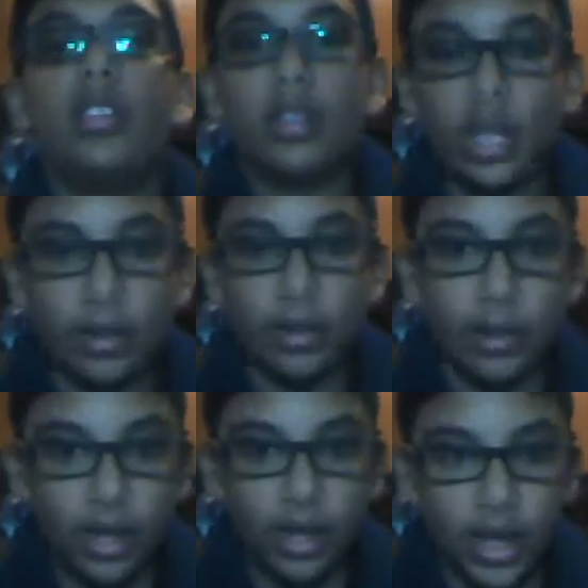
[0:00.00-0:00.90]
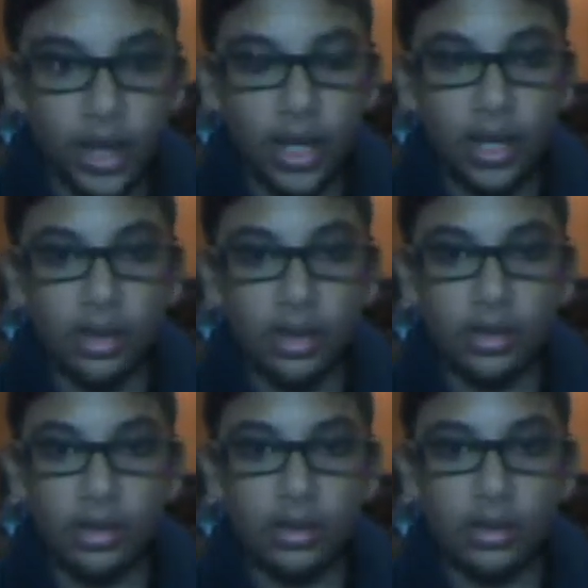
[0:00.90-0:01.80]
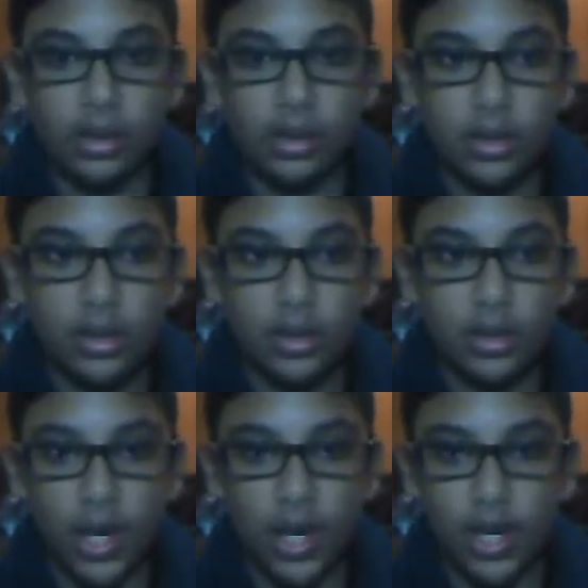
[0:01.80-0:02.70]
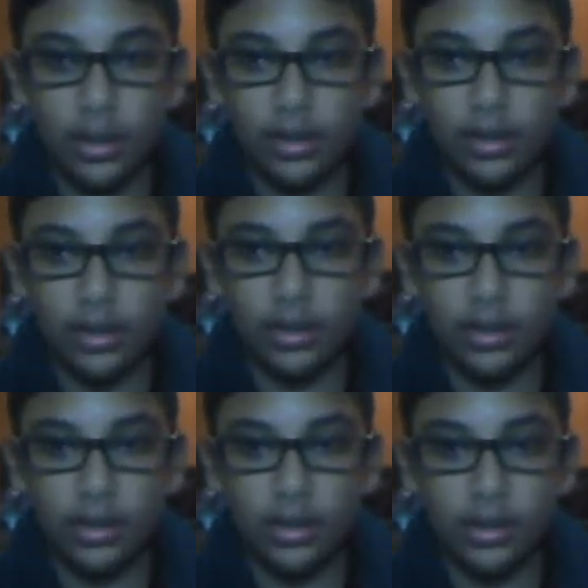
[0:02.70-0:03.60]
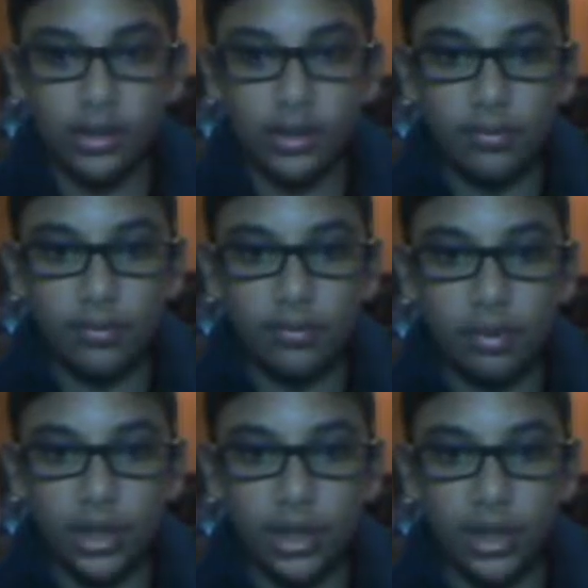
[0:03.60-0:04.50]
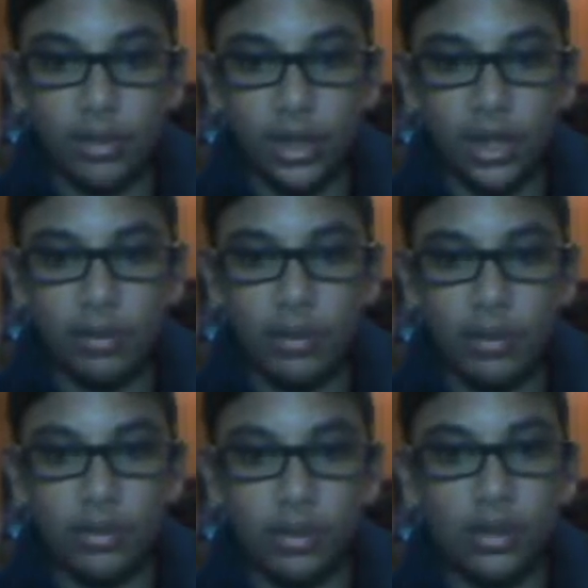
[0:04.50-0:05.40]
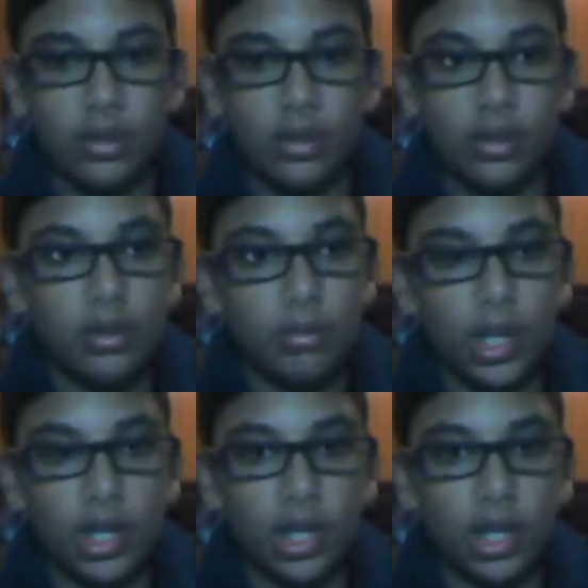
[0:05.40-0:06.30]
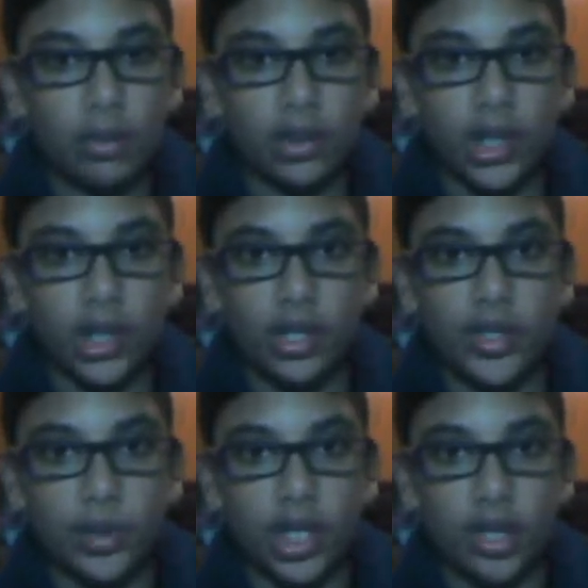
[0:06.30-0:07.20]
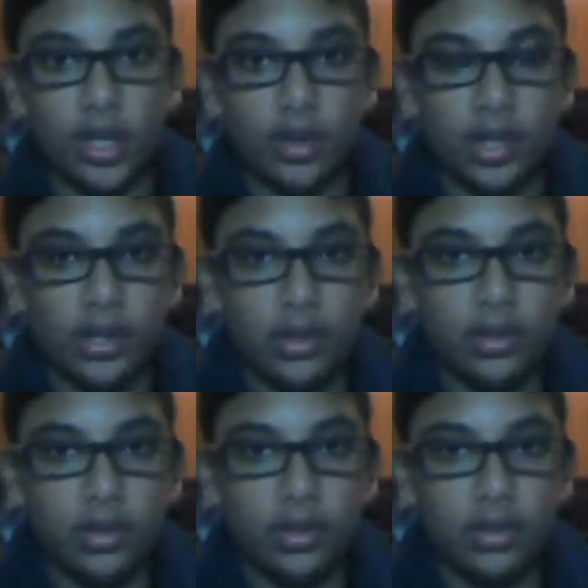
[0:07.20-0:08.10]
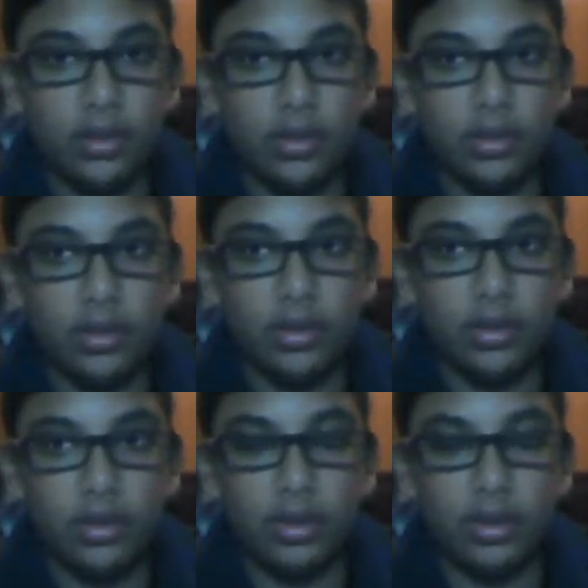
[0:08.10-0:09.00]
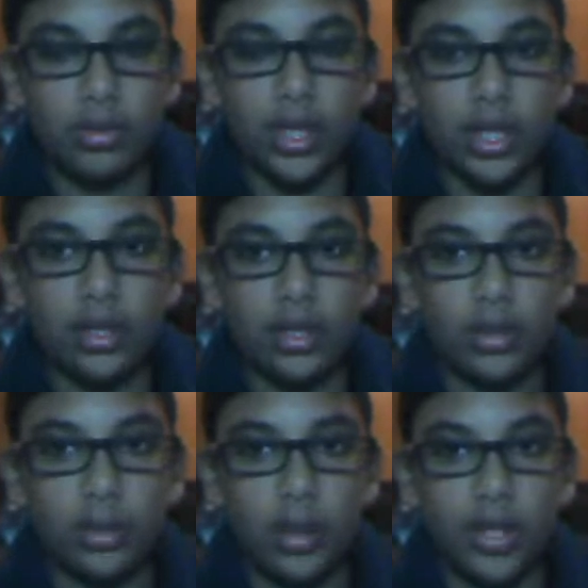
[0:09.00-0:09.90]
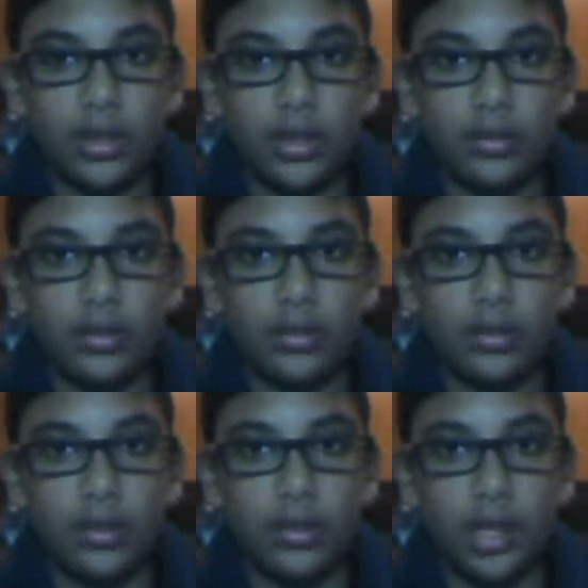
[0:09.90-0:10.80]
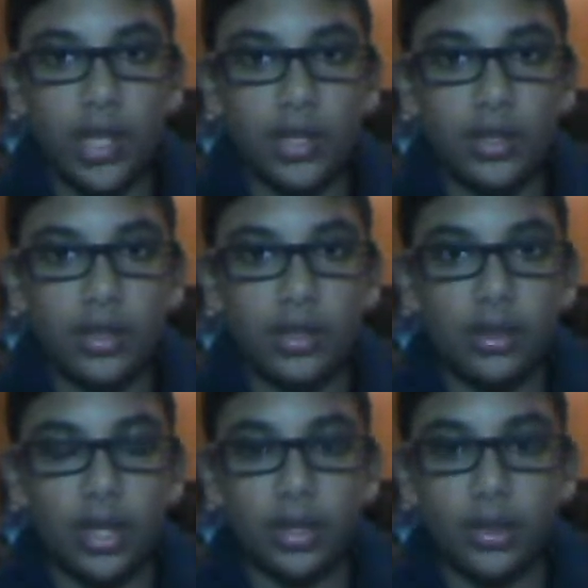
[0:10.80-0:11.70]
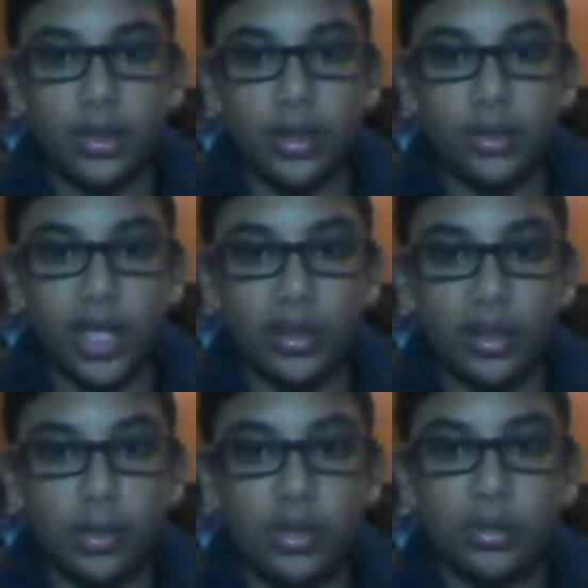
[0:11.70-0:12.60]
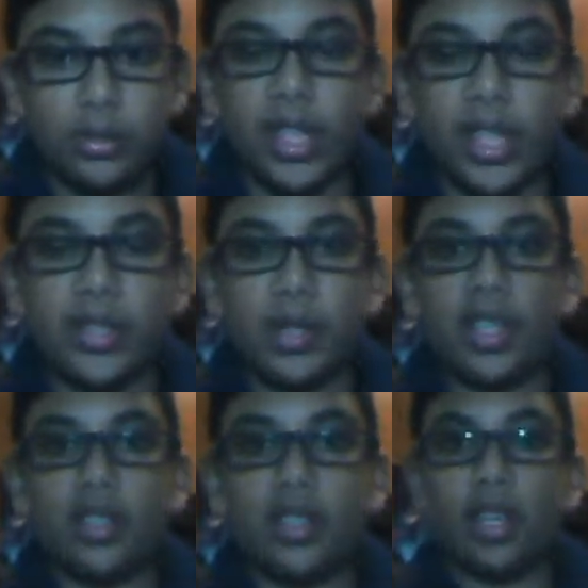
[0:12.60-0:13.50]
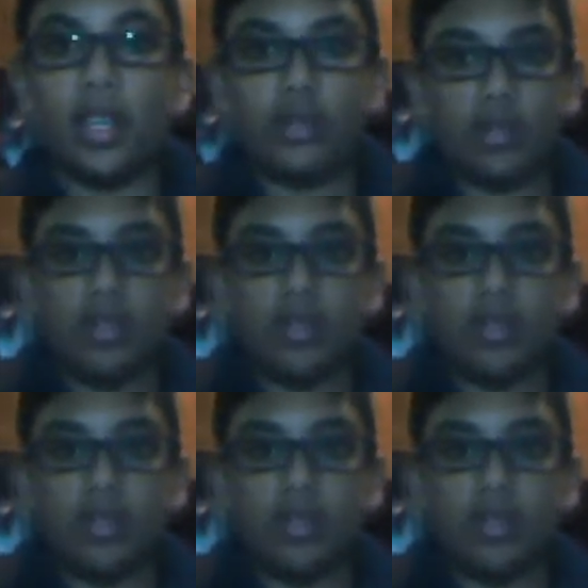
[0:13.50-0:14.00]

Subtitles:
at America, kills 10 to 20 million people, America will launch 100 nukes and declare massive strikes on North Korea, which will decimate the entire country.